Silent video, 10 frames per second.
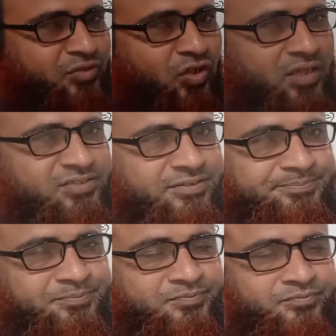because
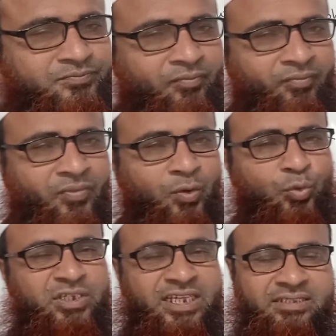
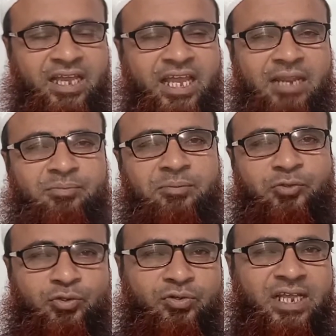we take the help
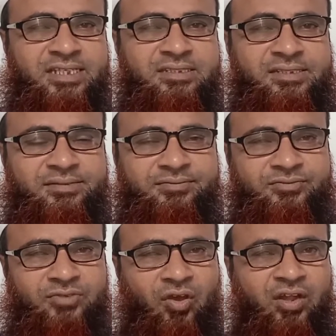of do does
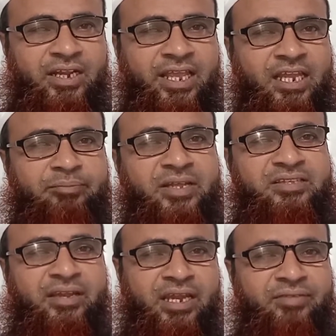only in
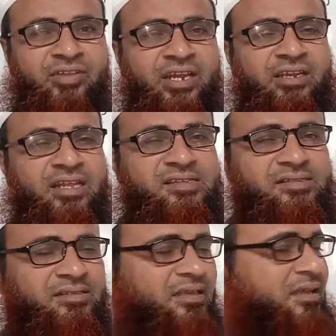present indefinite tense.